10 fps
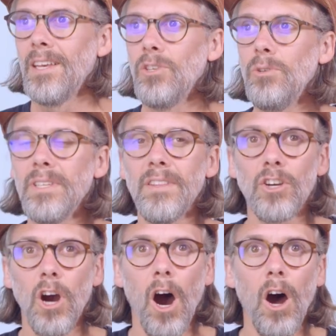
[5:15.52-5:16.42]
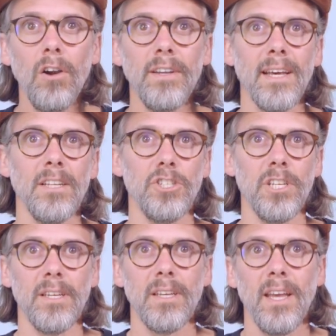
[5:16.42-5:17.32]
Using the car
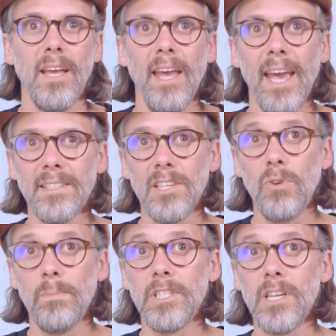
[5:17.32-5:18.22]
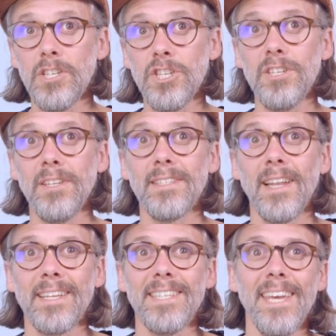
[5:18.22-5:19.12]
analogy, Excess repetition is
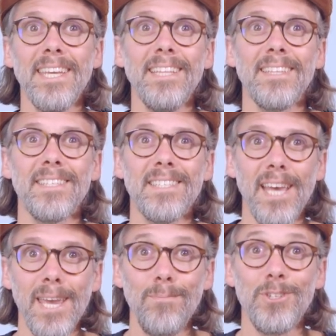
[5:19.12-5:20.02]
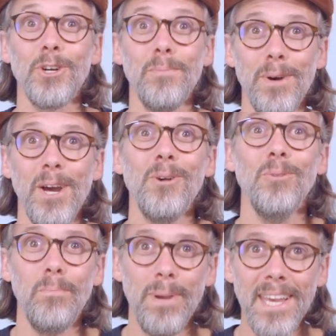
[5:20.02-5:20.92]
like taking the same trip
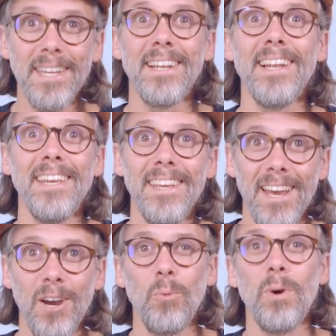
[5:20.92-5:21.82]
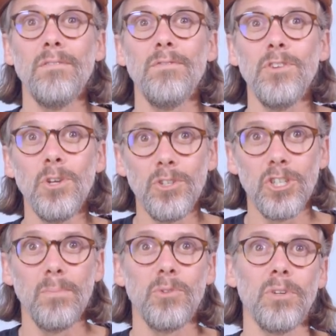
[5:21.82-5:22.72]
repeatedly when fewer
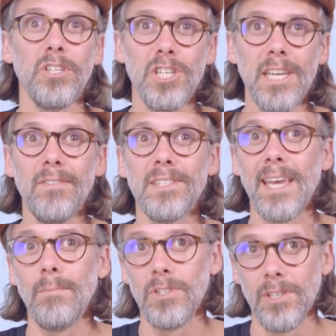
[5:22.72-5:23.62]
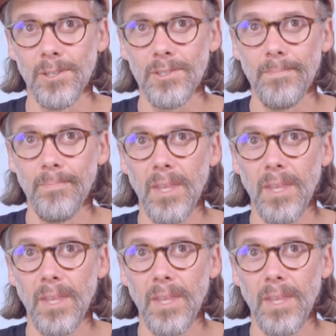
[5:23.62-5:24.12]
trips would achieve the same result.